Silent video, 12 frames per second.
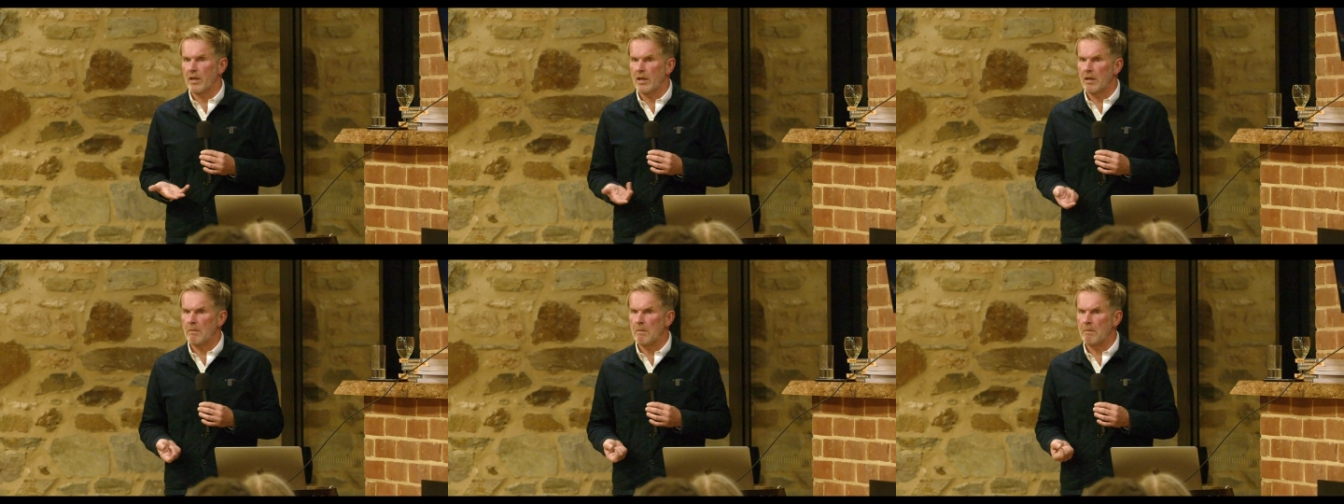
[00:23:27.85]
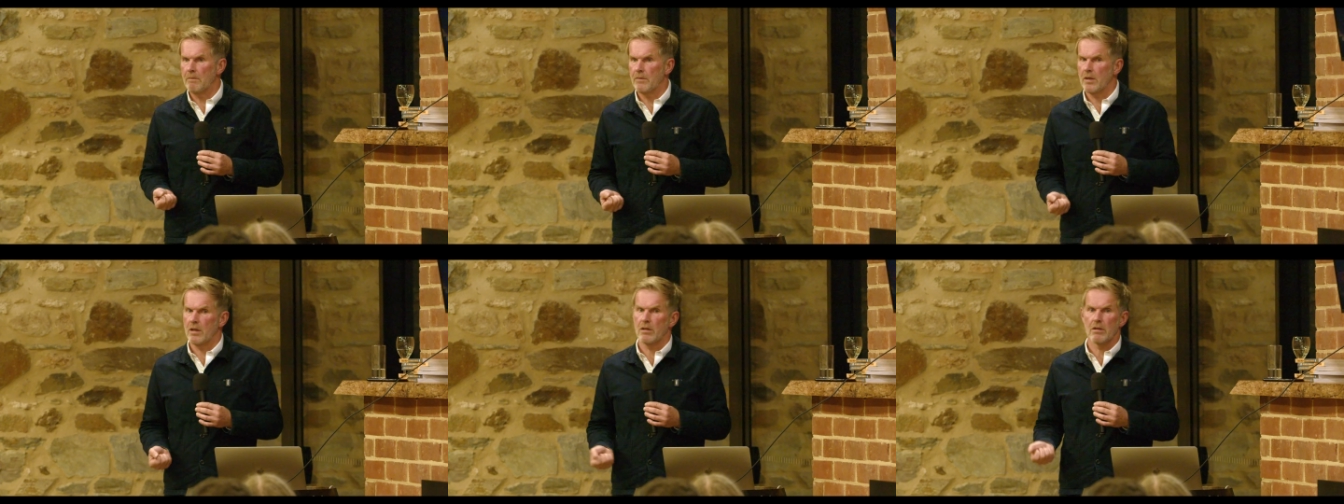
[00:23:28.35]
Um,
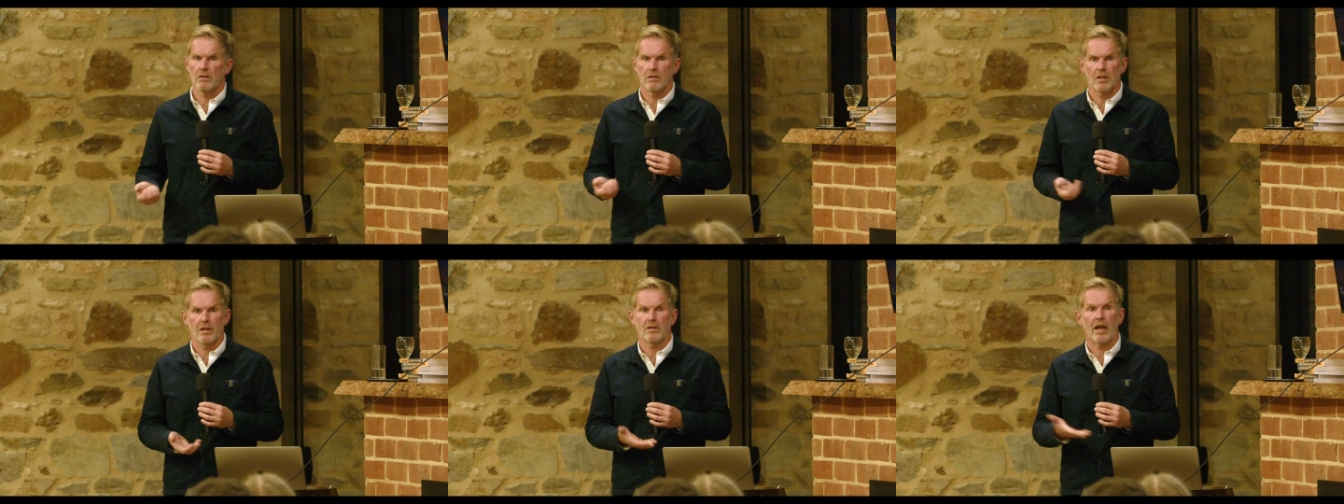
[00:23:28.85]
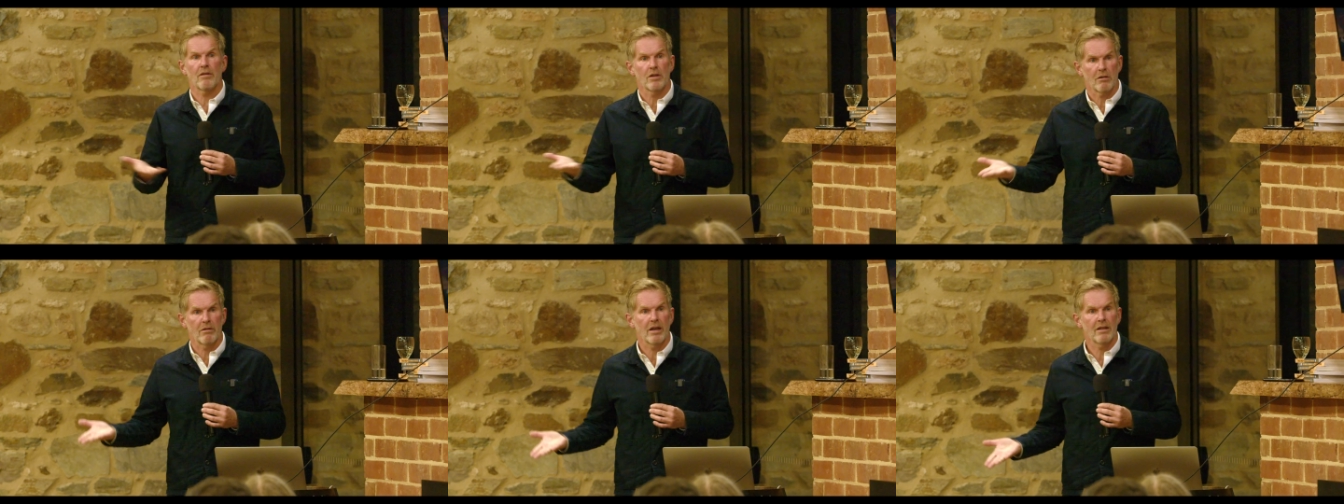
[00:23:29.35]
that's how you
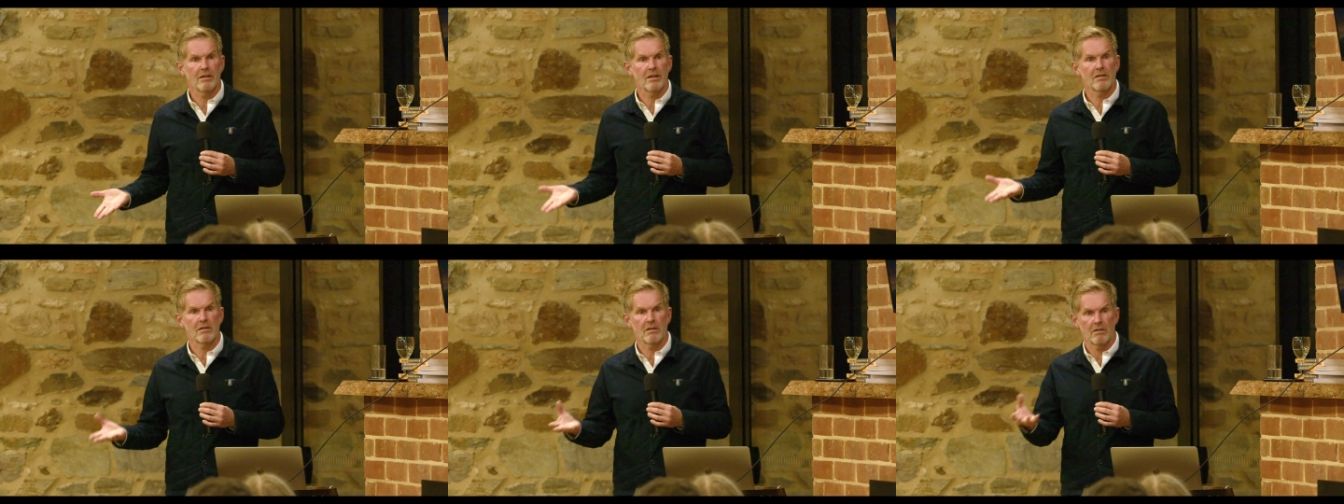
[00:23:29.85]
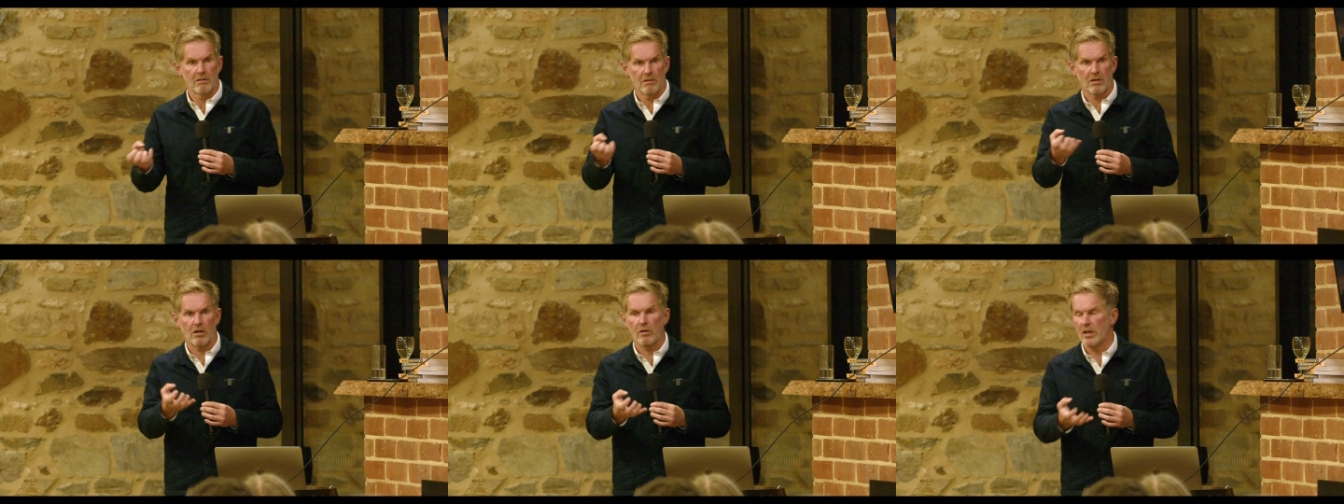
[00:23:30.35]
create this
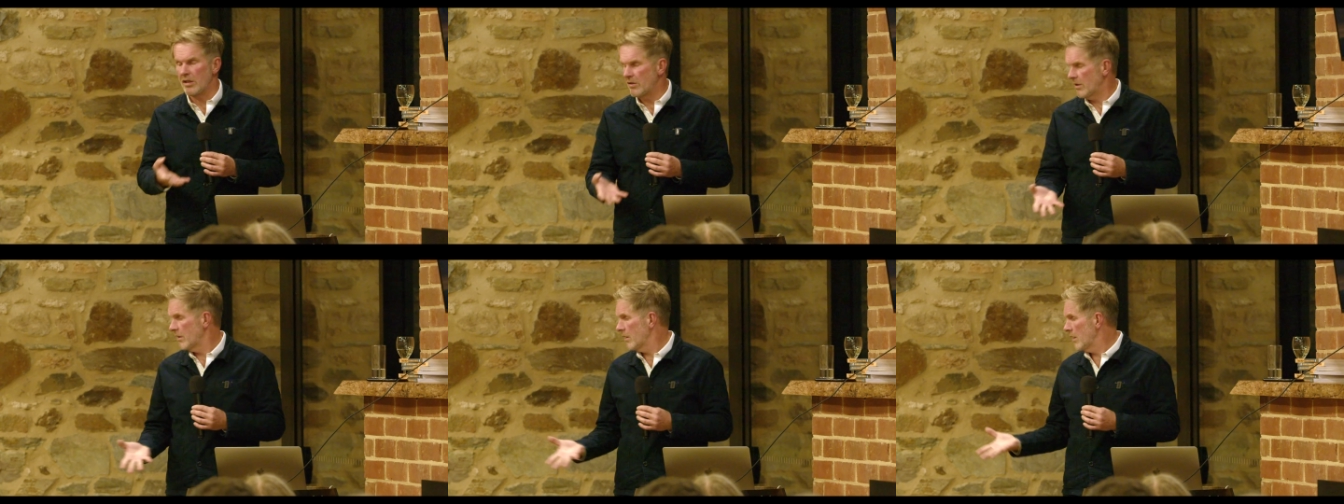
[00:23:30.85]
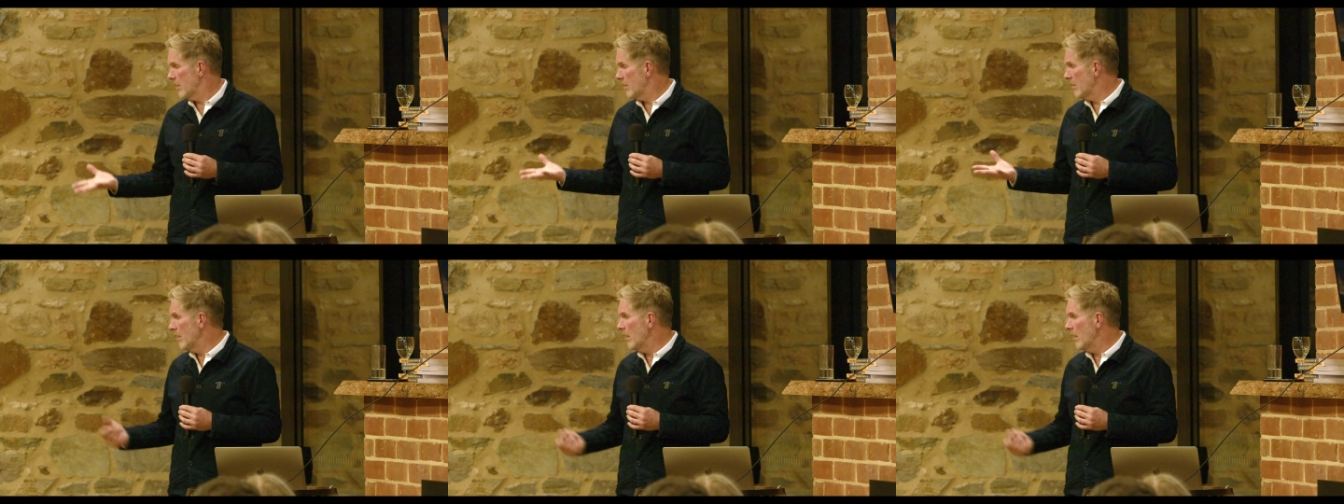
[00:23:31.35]
cohesion, and,